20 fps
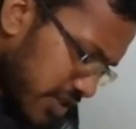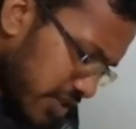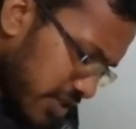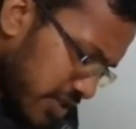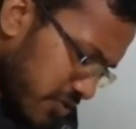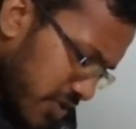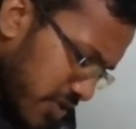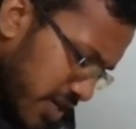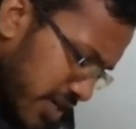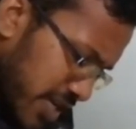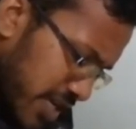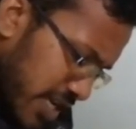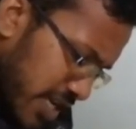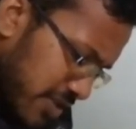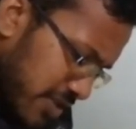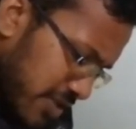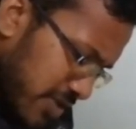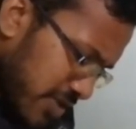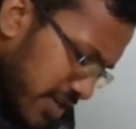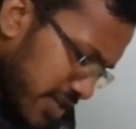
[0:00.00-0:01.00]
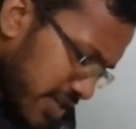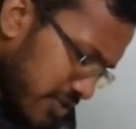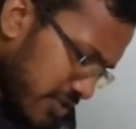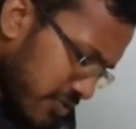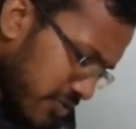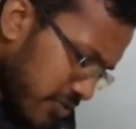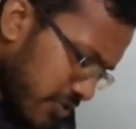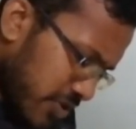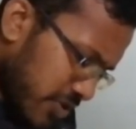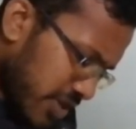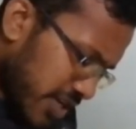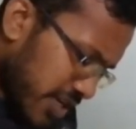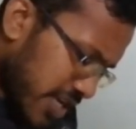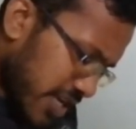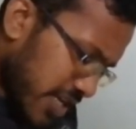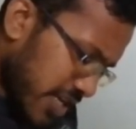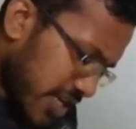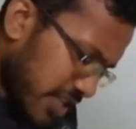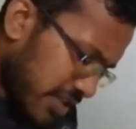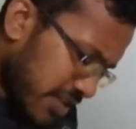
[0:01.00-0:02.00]
you can calculate it. You don't need
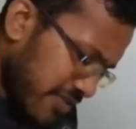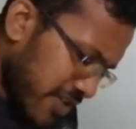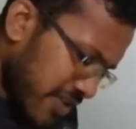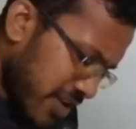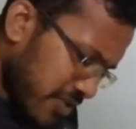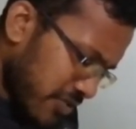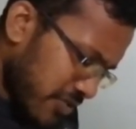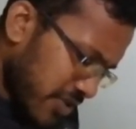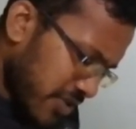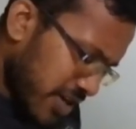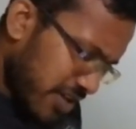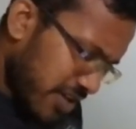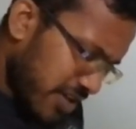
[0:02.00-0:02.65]
any other value, right?